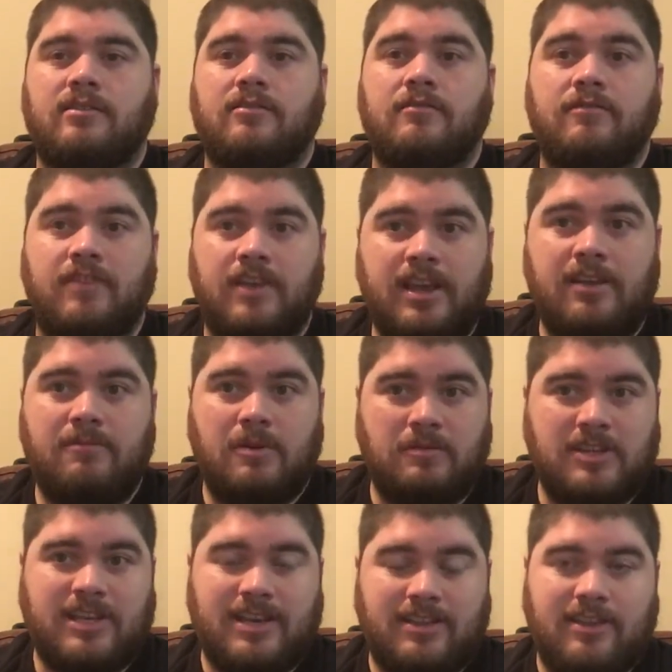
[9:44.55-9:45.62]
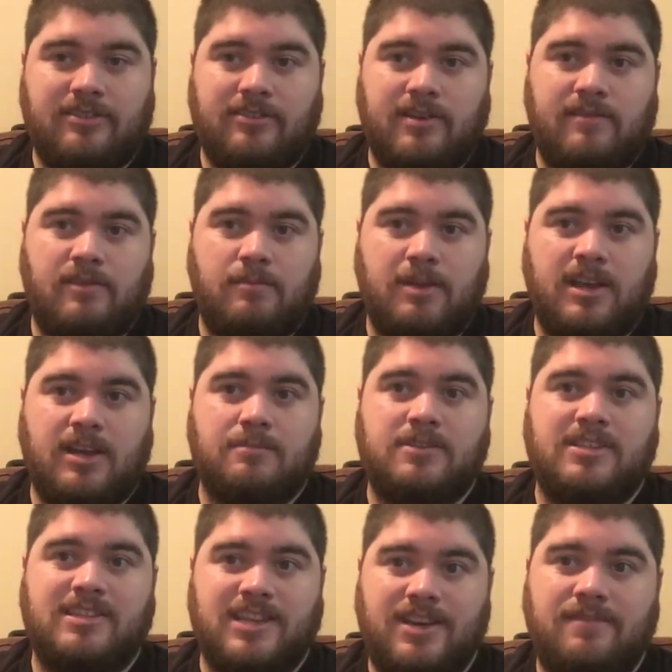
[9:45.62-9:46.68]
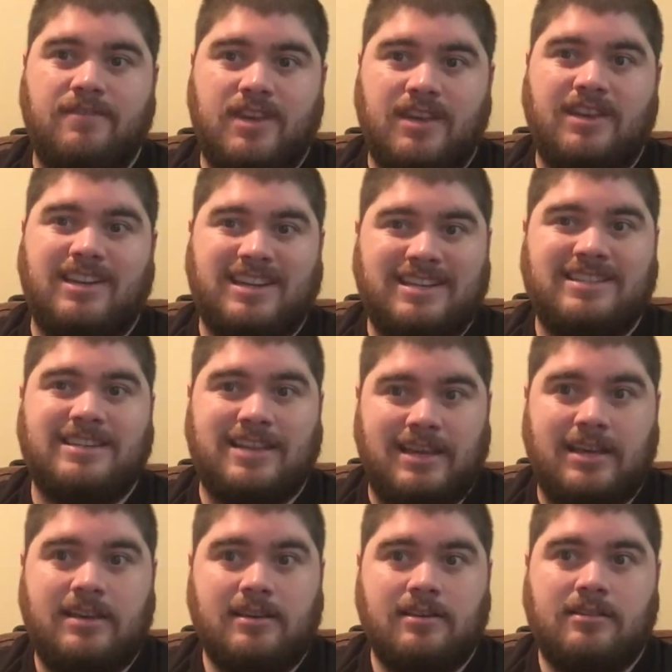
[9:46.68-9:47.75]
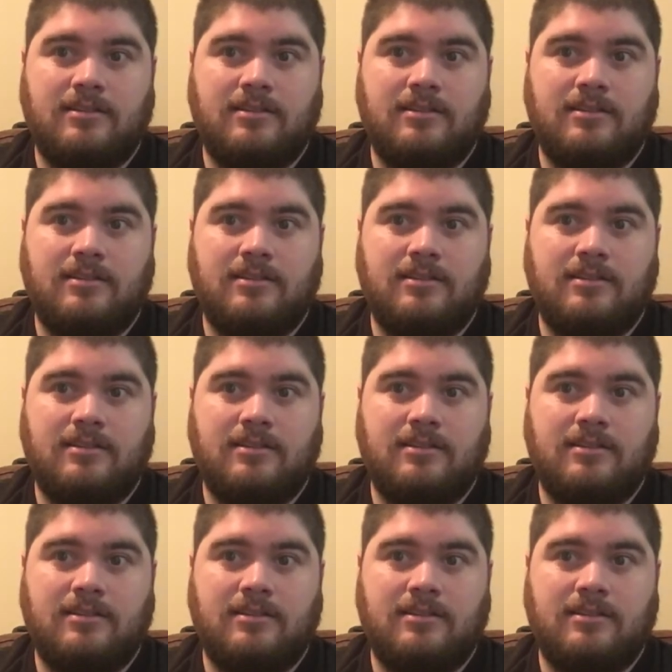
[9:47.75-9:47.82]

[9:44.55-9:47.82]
v, when we take that derivative, becomes dv dt,